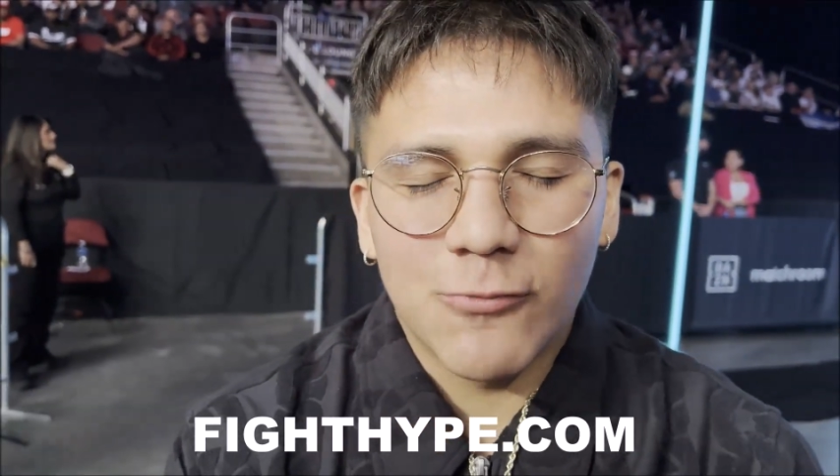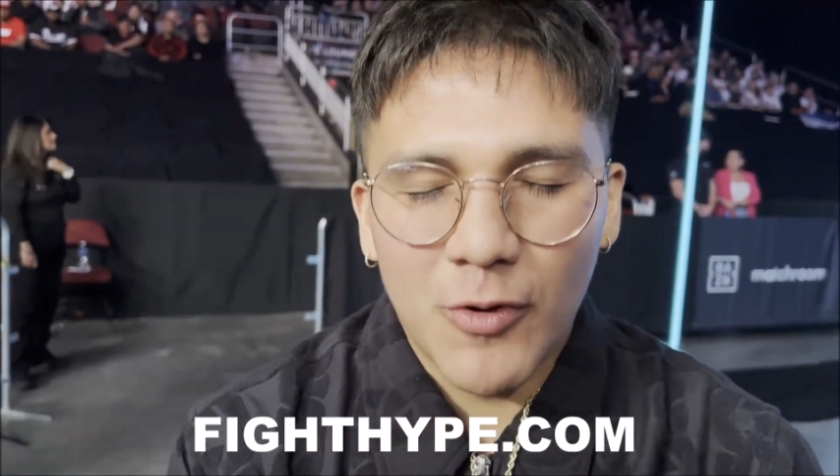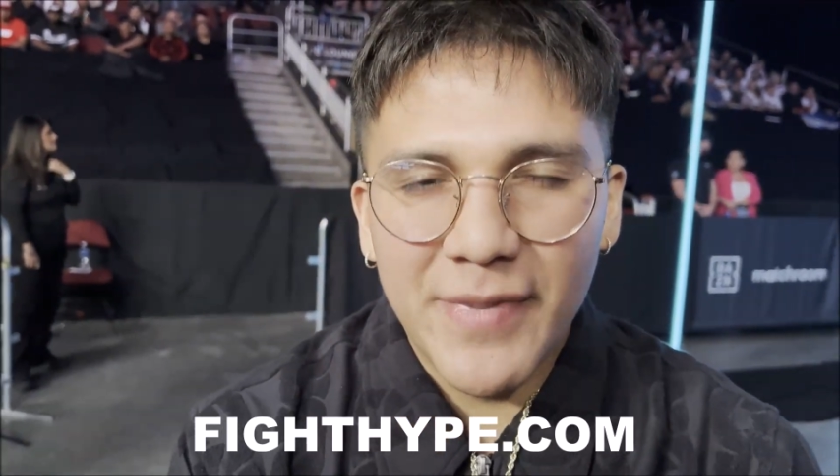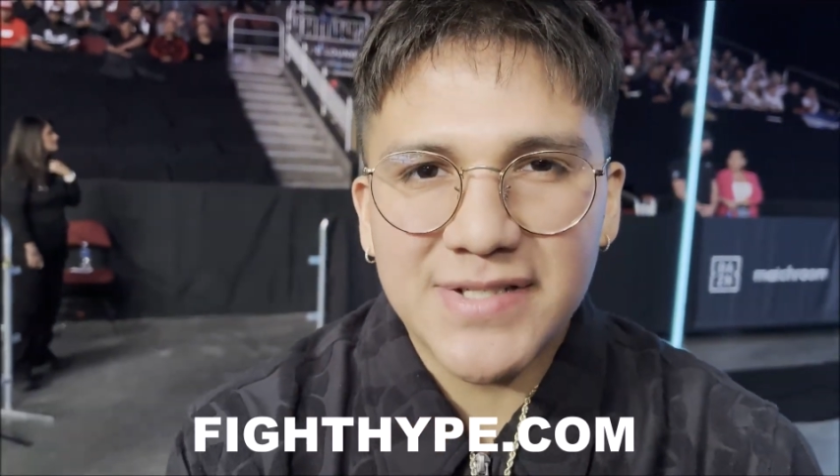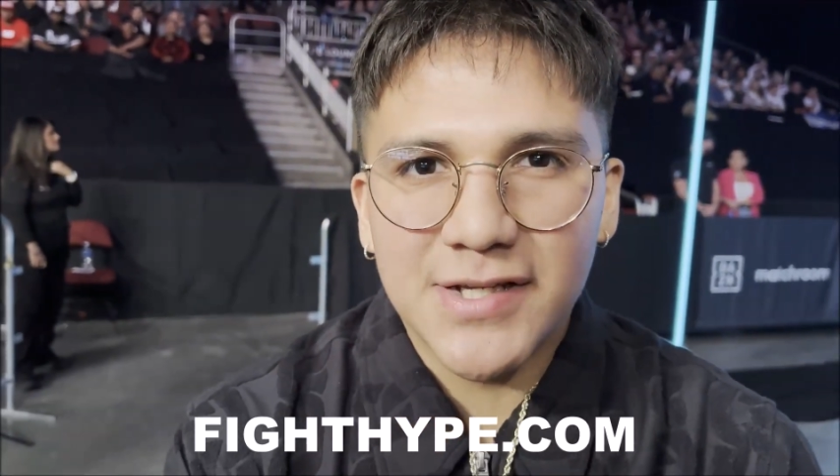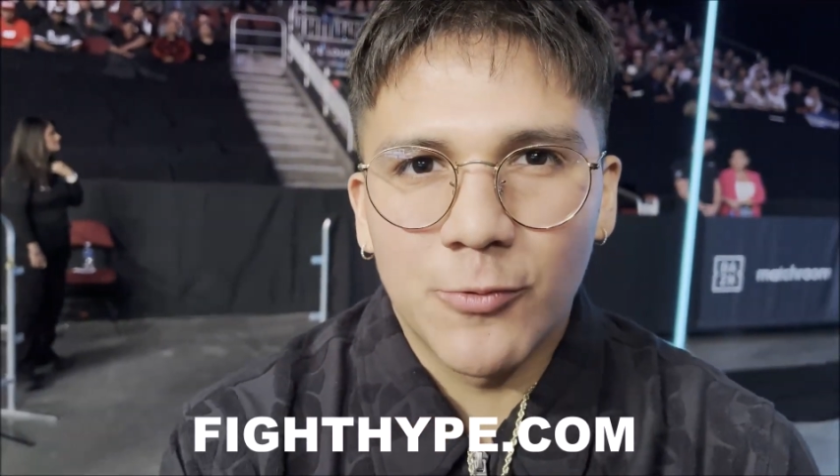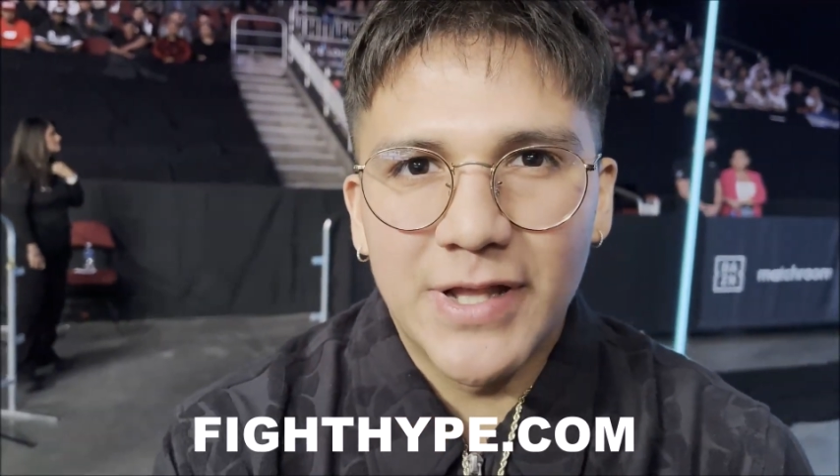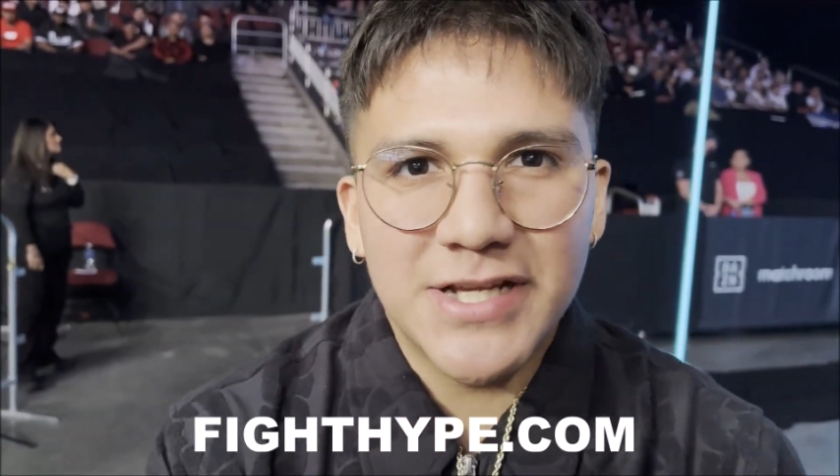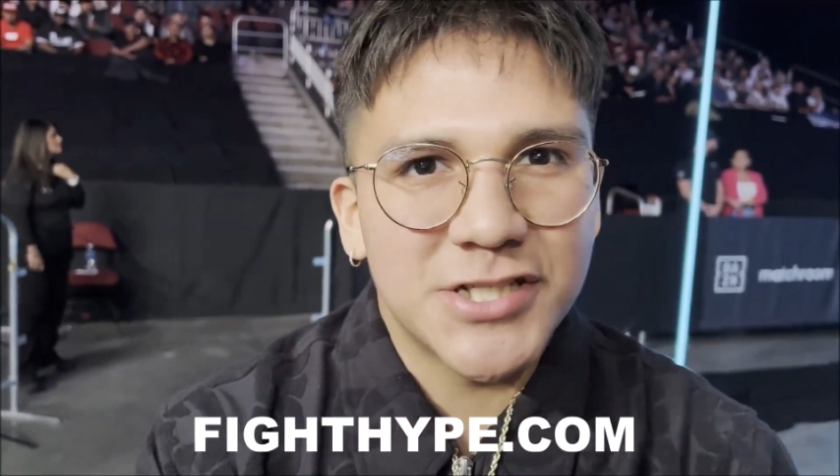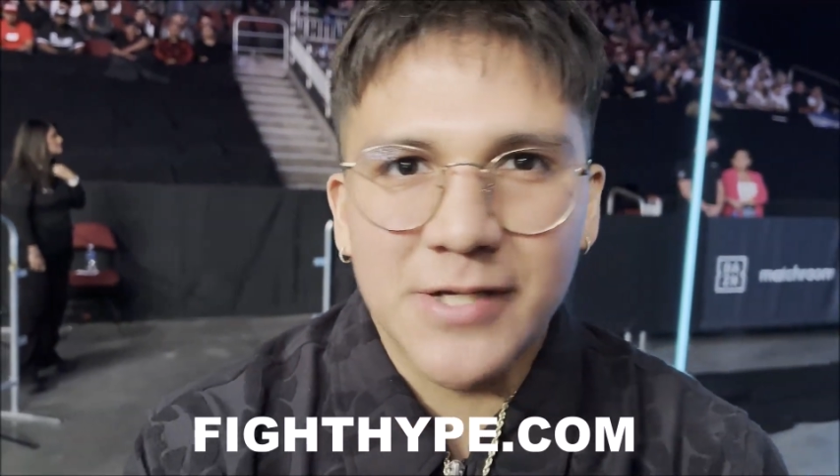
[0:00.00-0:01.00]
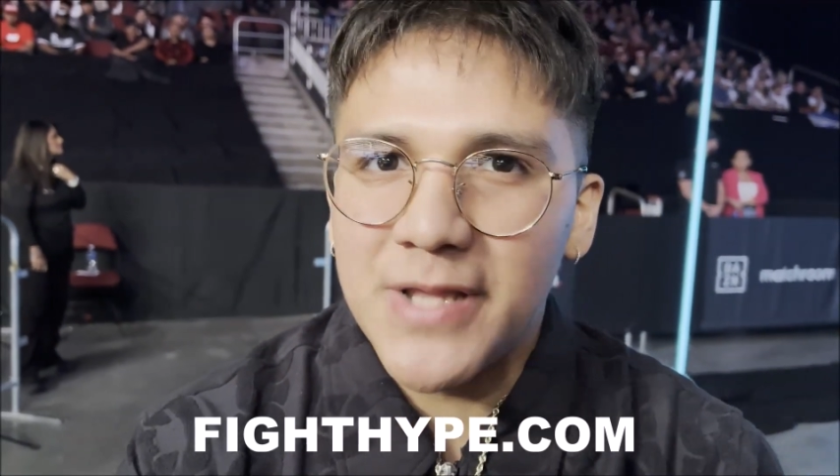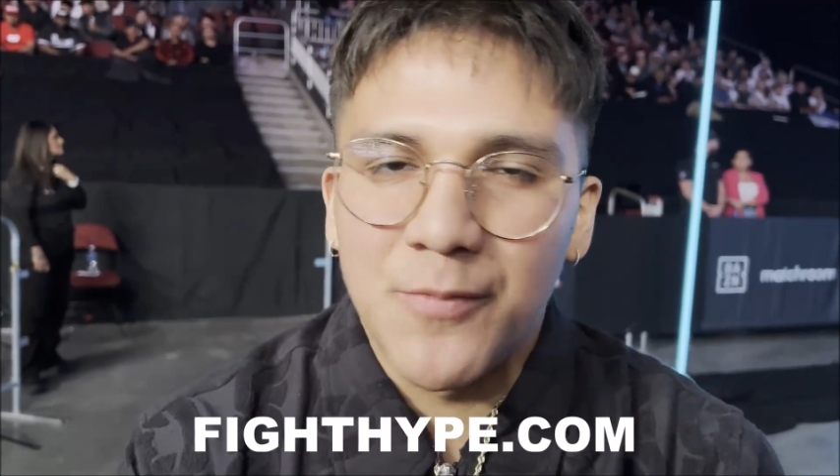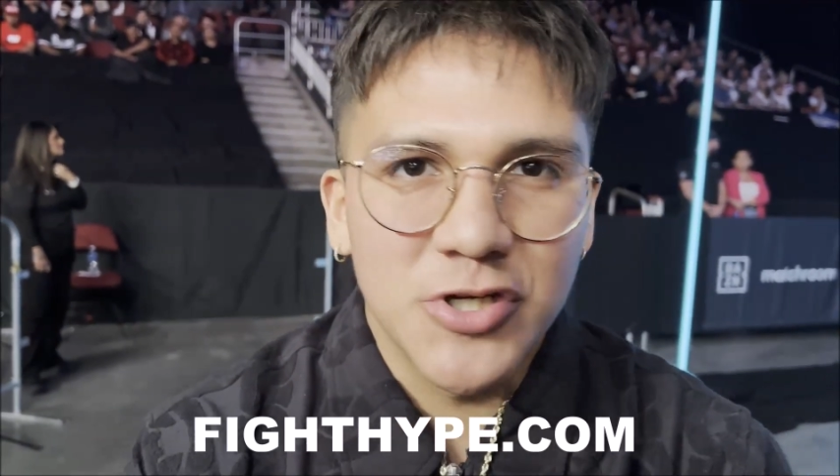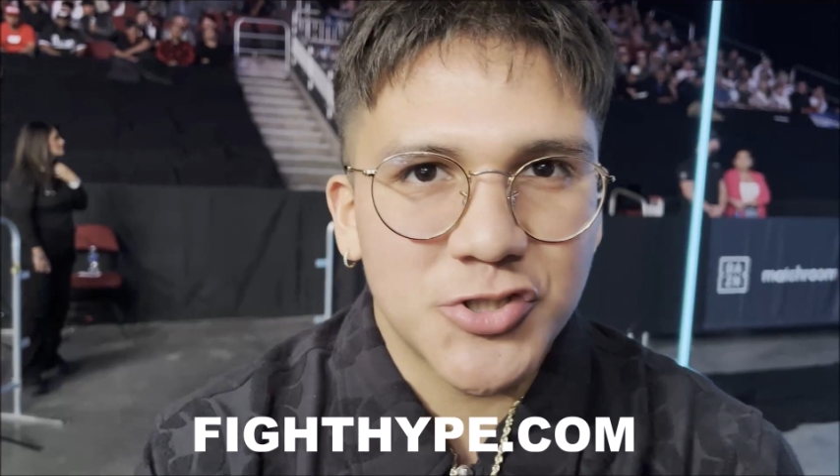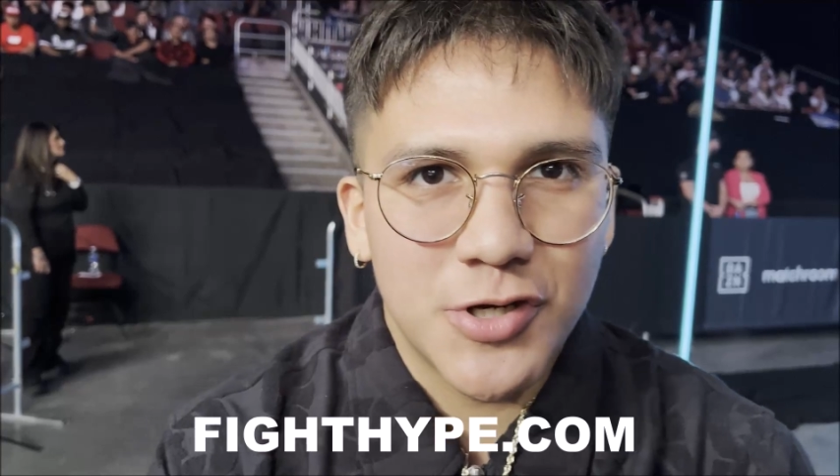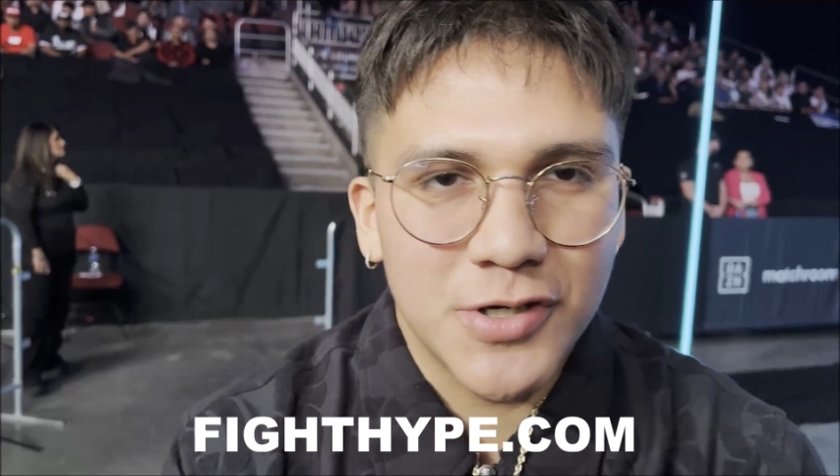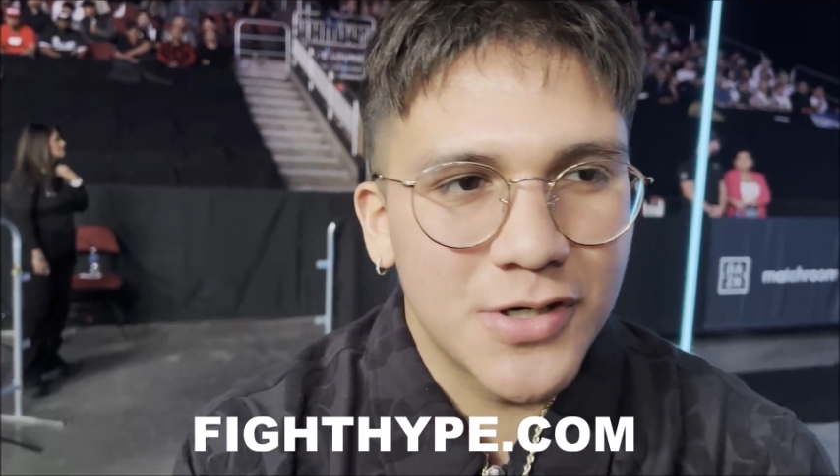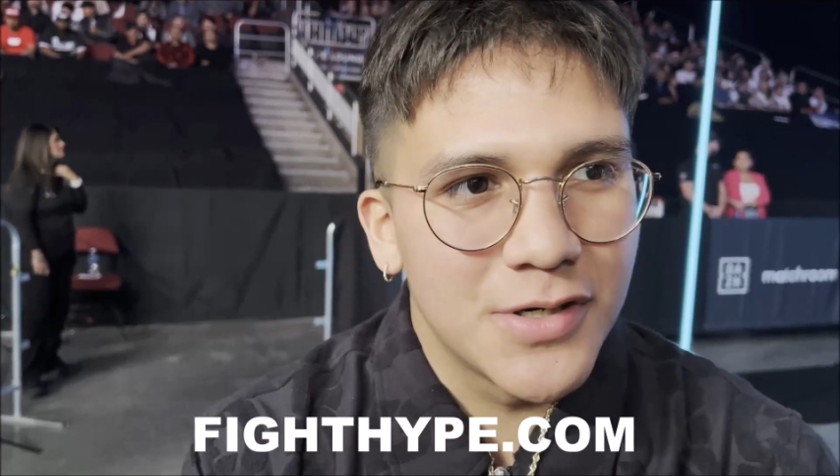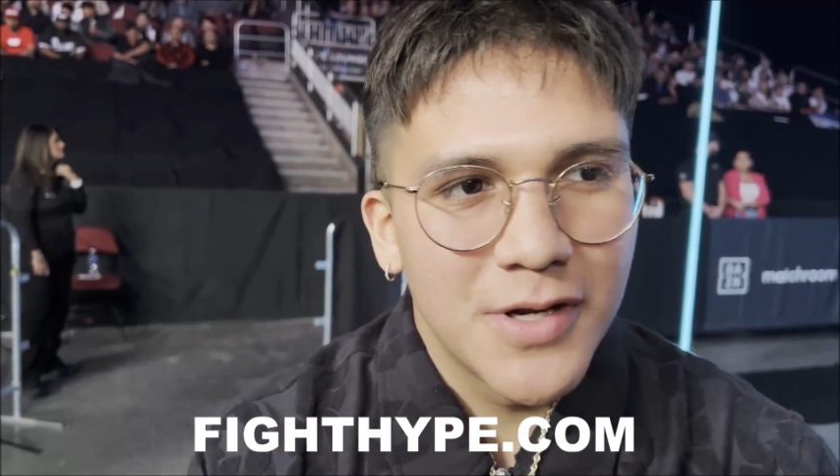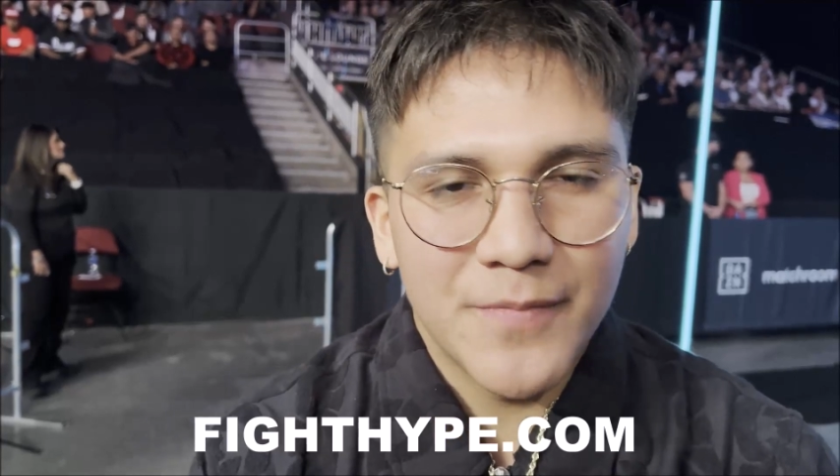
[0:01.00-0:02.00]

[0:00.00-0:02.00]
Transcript: what makes the relationship that much stronger.